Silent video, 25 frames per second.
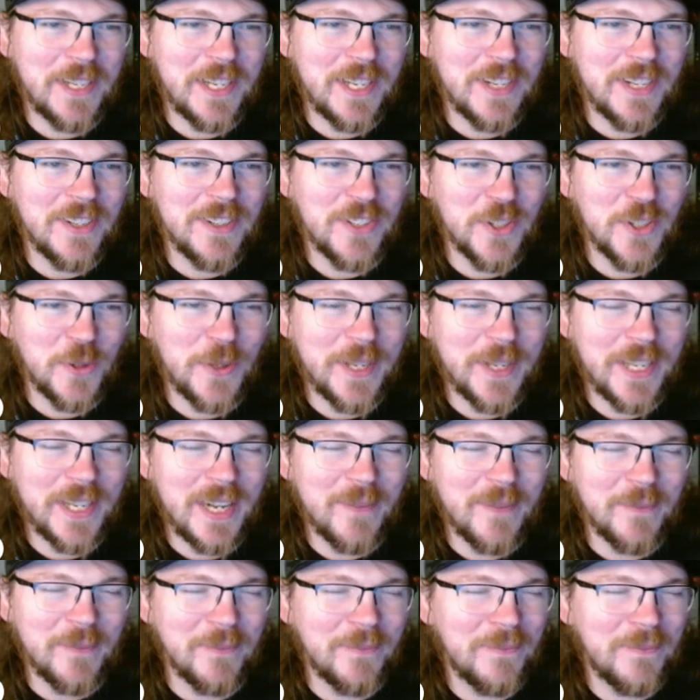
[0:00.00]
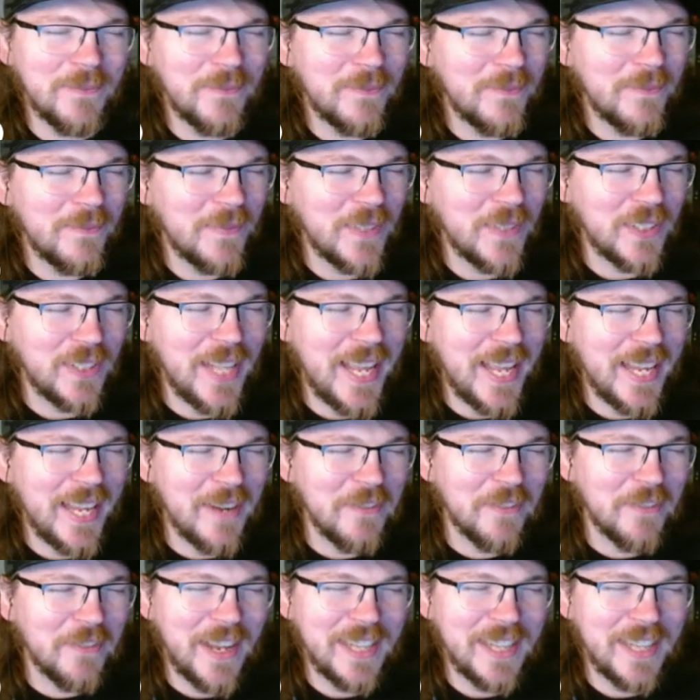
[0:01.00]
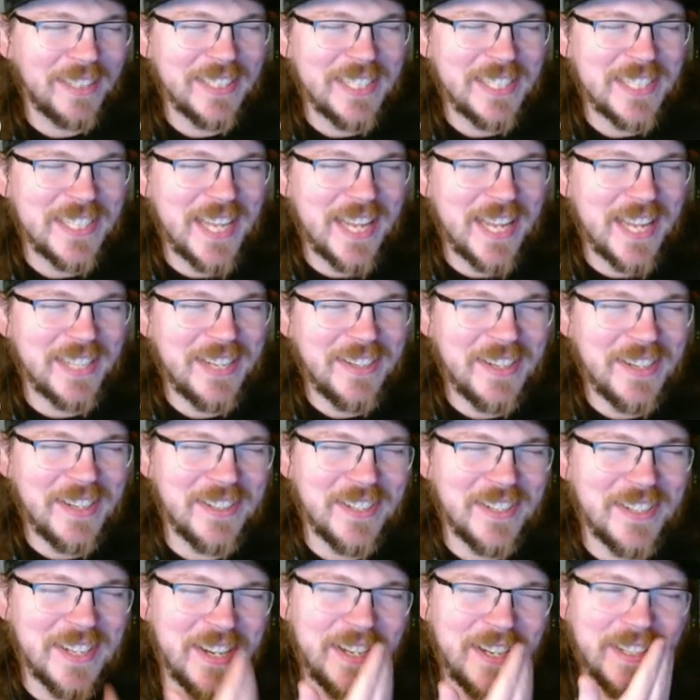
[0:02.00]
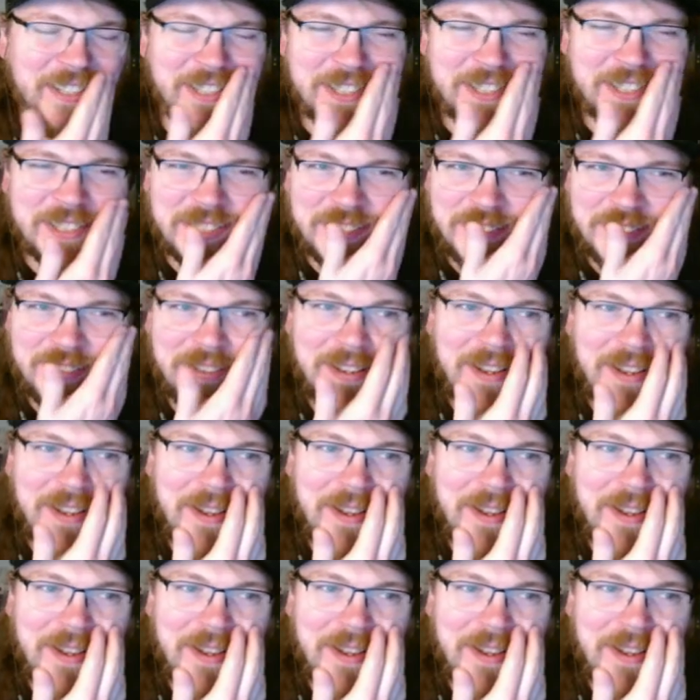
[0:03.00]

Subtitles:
did enjoy it. I'm glad I finally sat down and did it because